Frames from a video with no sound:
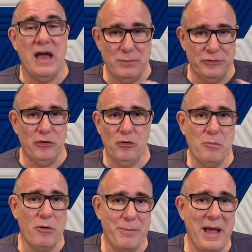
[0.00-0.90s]
And we'll talk
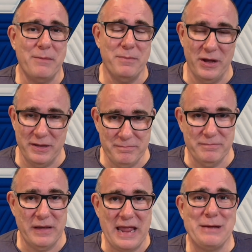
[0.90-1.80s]
more about my,
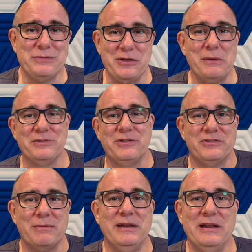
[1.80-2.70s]
my house solar
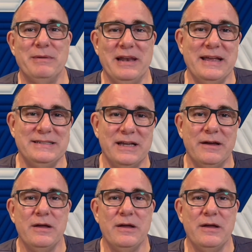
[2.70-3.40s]
system a little bit later.